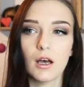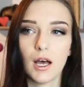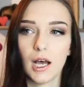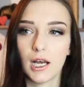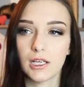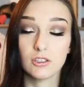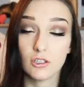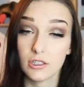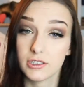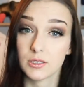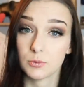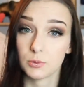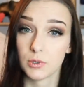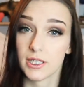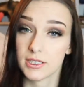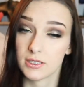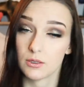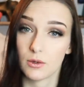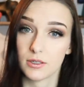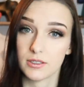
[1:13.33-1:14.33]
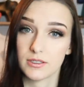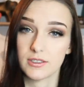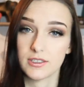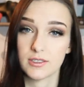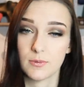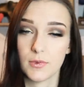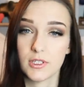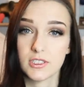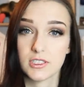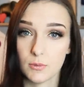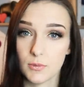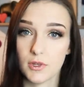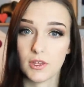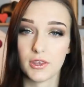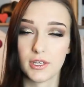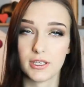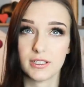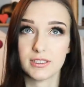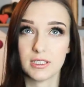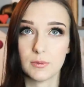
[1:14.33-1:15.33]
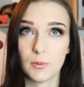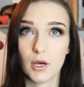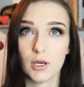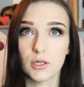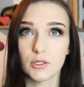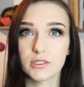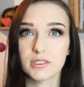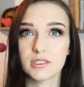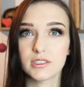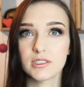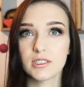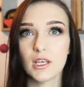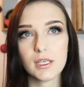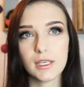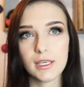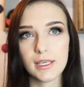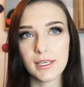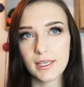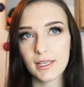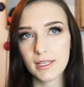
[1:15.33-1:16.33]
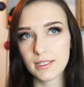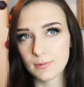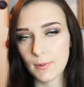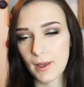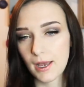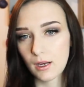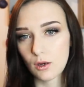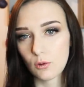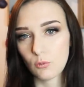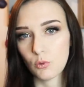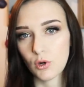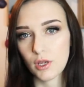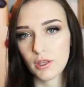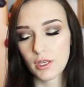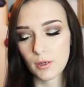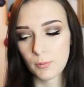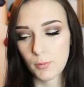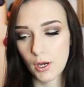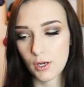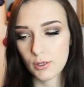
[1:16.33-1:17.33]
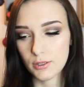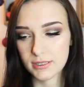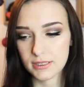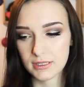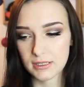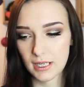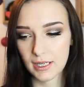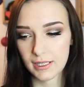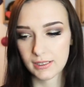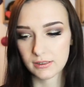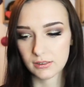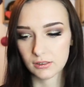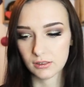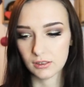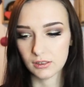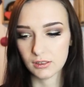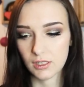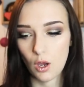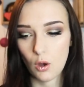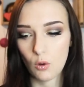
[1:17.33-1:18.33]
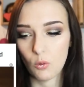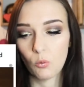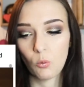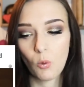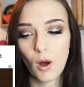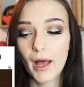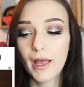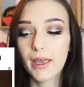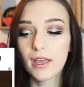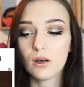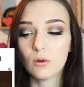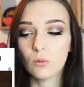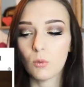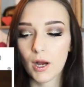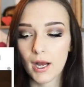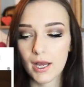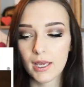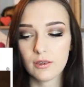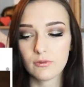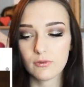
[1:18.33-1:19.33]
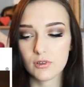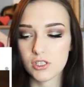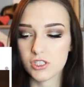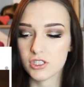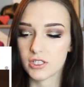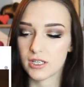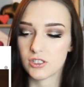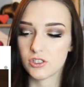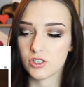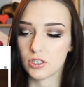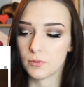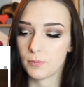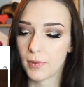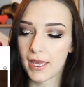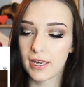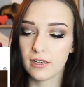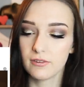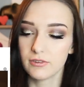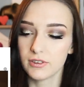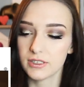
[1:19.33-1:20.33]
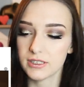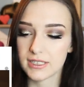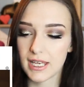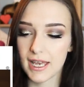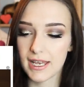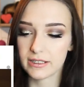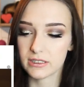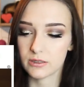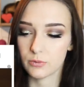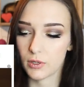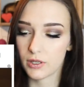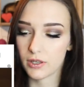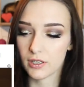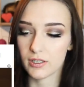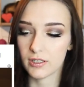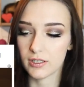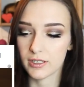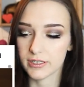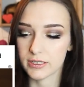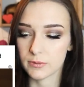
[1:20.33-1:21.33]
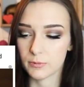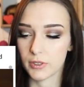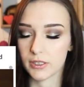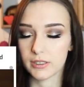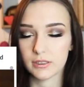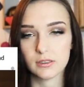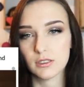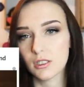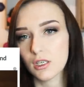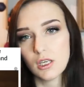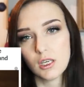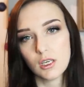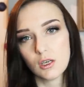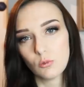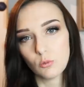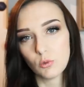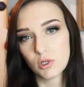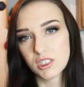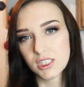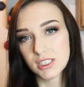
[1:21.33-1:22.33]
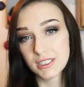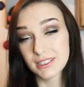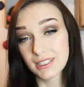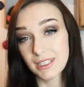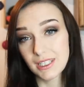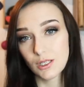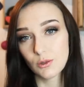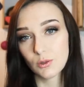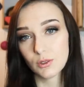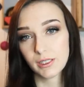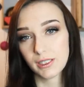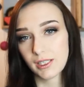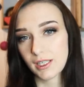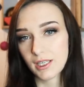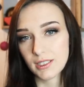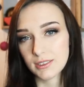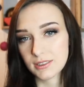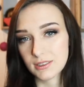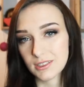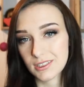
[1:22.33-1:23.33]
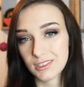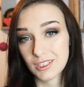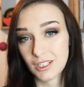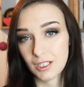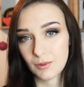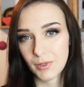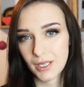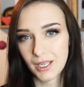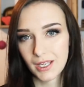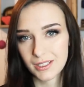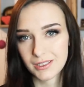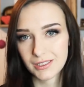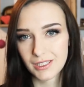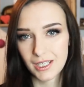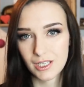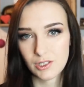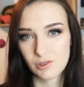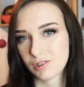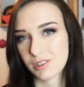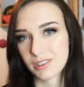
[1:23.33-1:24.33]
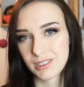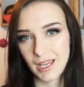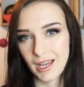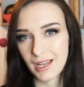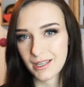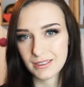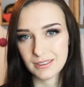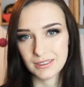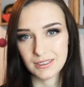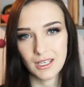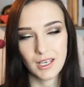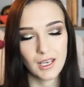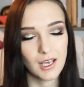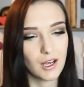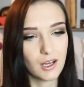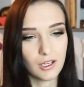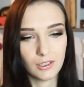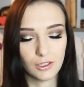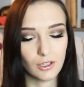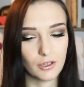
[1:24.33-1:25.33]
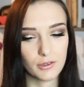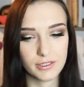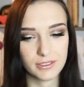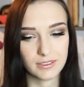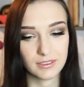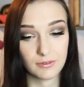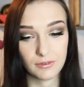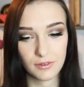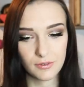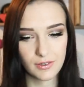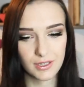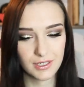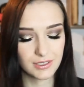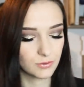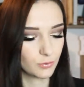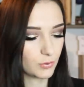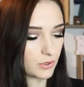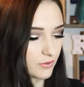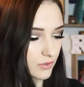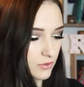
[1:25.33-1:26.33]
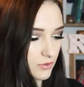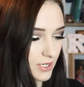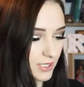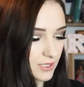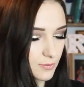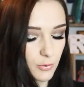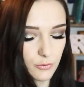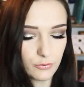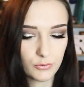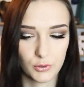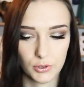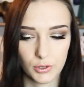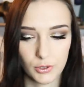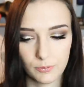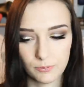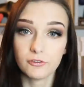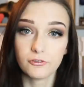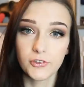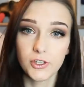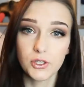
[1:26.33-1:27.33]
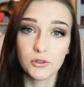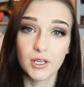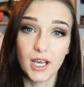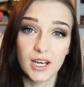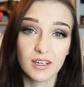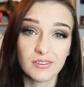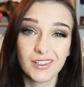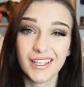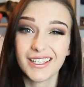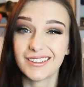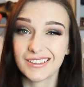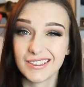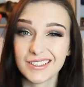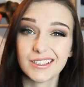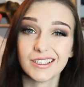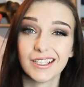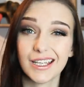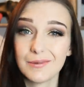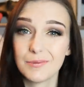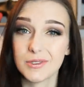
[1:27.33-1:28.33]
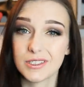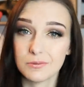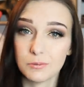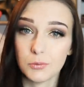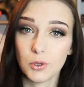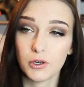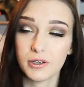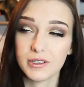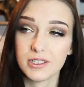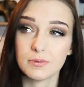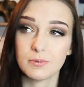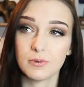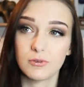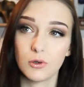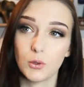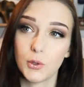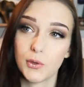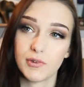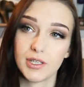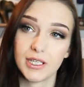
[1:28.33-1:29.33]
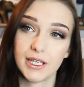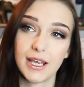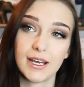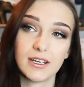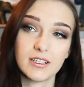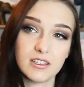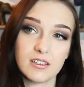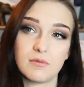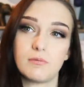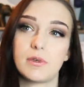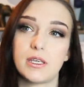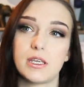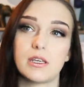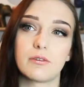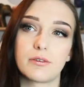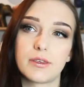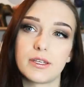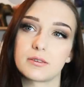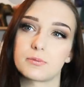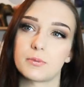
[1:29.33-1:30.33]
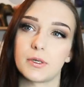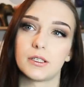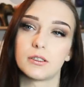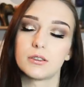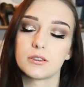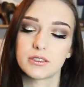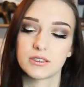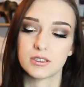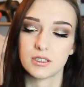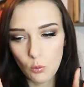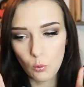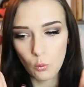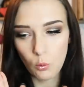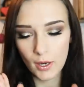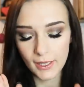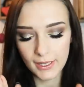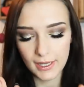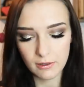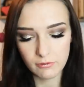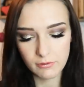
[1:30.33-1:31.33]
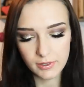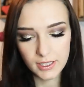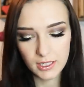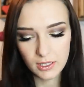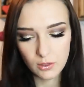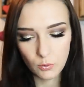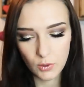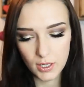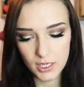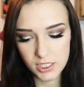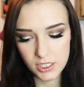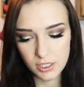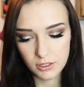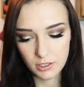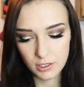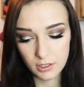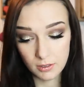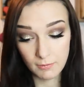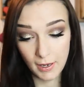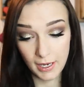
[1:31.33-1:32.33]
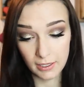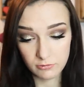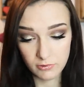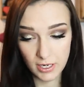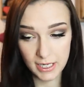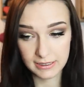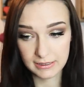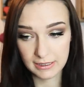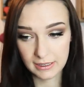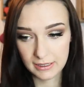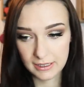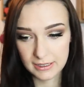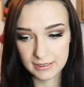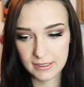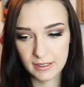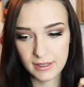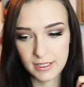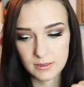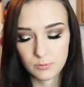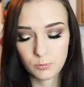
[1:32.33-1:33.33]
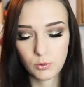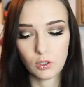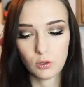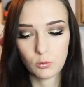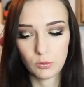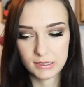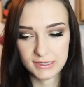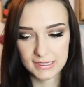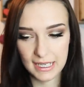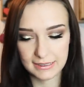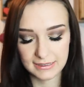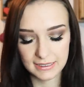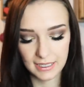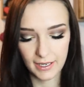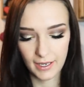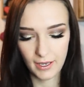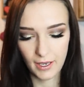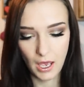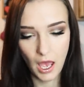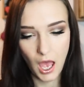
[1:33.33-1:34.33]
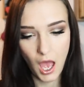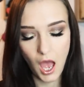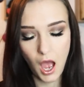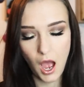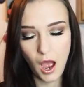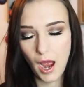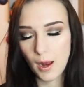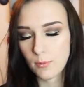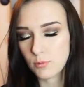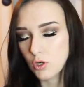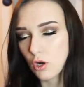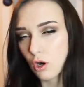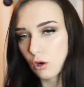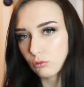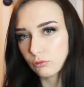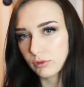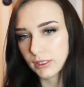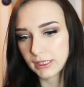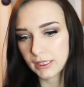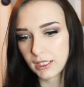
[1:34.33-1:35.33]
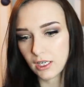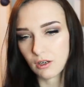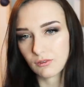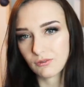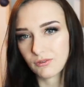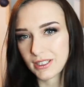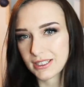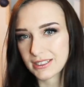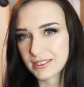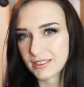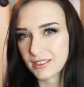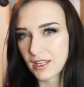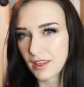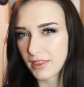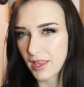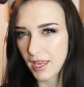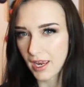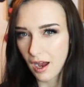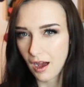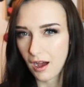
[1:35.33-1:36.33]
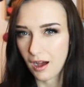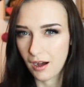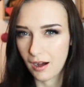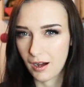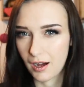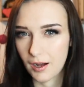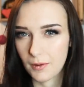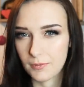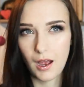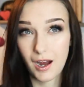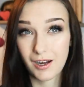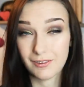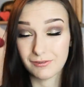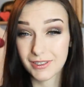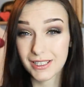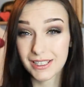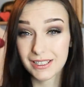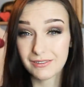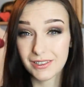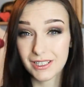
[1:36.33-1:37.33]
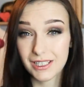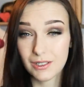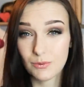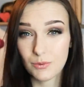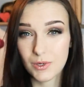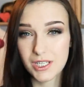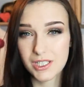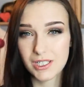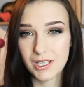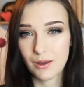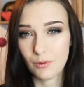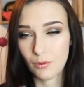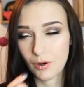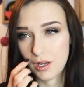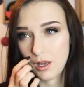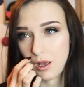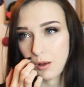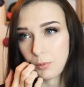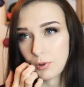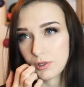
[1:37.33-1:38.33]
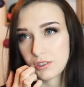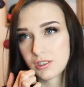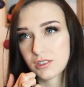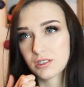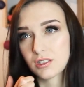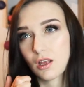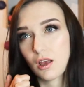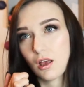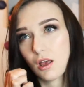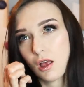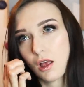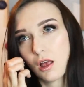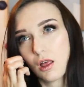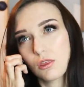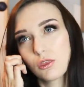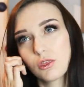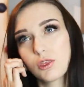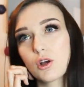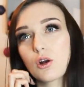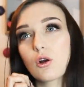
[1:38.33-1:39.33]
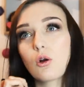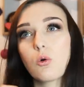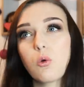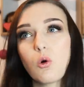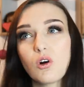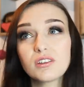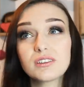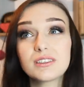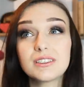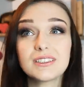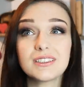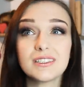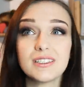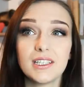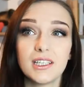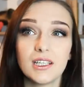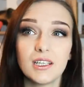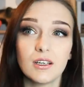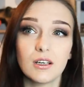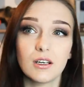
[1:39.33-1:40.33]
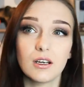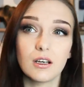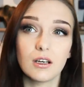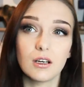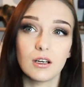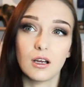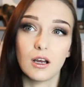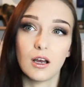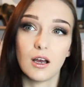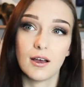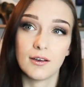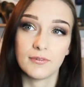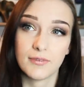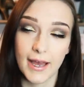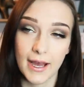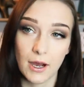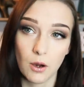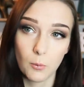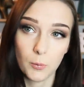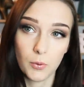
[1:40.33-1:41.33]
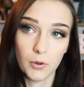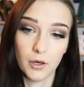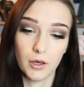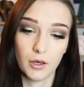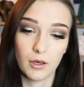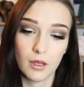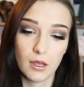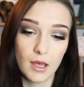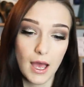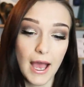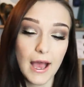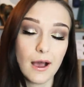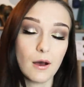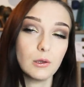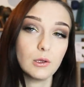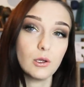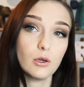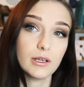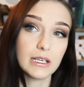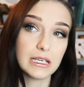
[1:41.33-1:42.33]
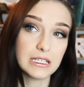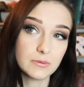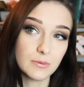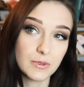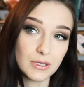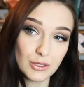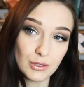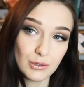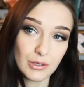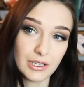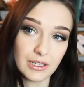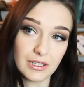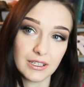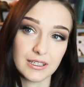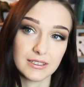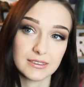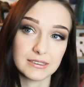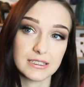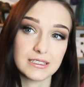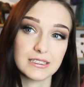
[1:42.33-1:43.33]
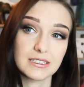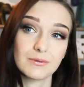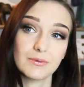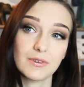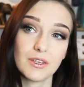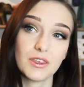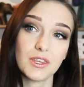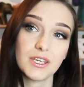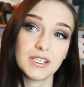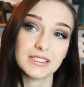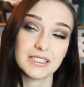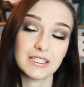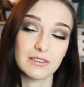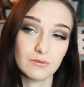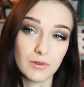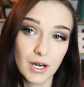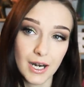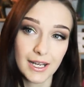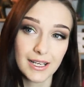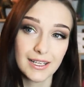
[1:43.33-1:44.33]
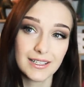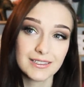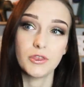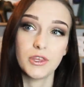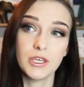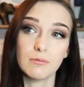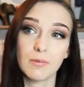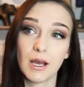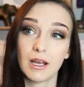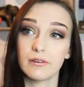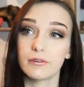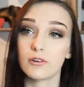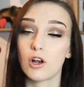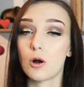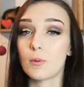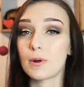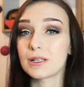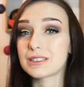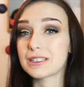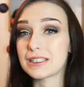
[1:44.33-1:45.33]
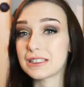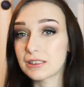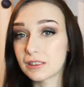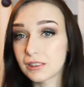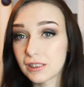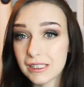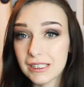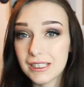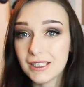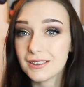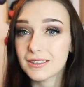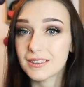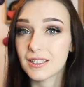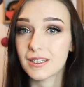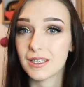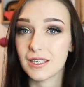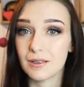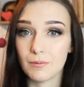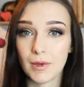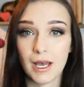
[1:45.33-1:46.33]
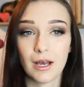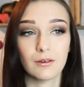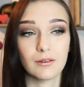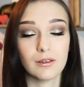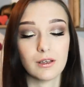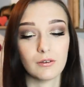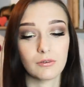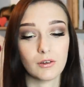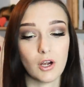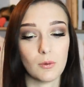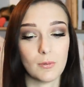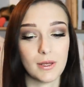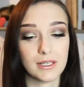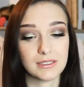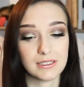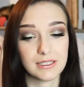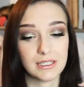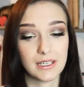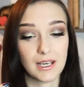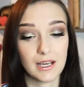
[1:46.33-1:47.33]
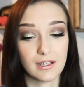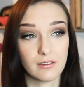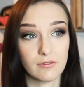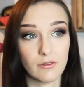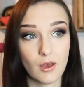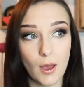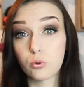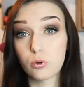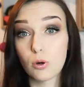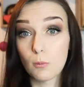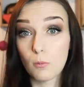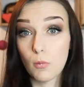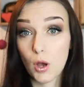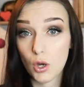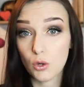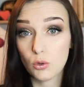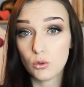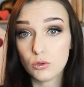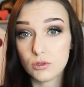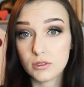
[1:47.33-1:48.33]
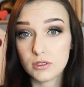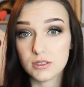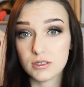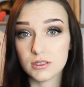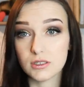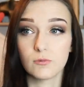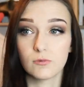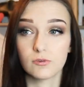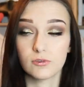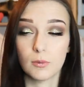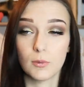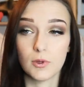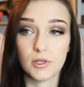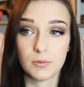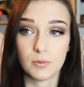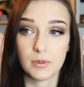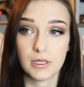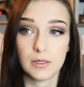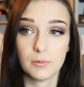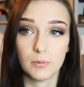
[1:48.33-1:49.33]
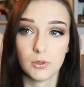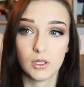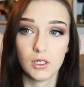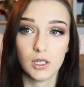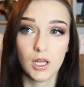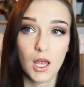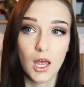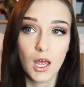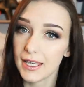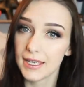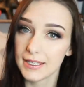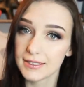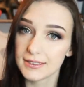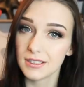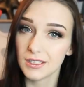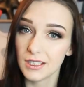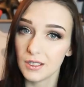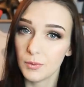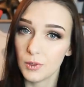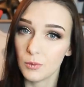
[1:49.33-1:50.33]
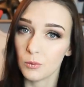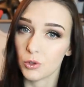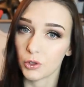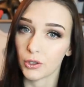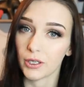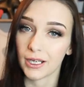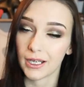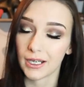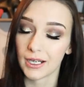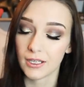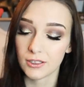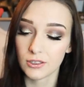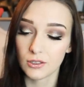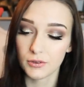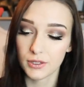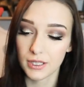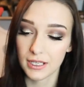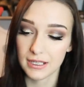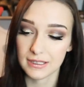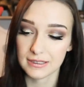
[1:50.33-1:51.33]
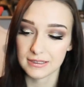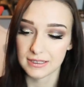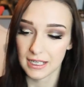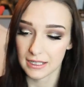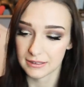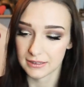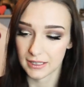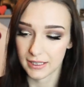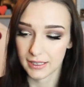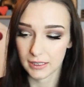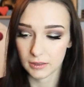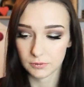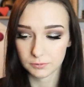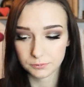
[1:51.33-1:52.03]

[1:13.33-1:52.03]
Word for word: Not surprisingly with some of the things he posts. He is back with a post titled, "Why a Wife Should Endure Painful Sex with Her Husband," which is equally as disturbing and dangerous as a lot of the stuff of his we've addressed before. Few kind of disclaimers and points before we really get into the meat of this post. While I really wish that the man writing this in this blog was satire, I'm not really convinced that they are. I really, really wish they were, but just the quantity of output, how long he's been doing this, and some of the things he writes, the amount of comments he deletes, and the amount of comments he kind of promotes from other people, it's a little bit worrying, and I don't think it's satire.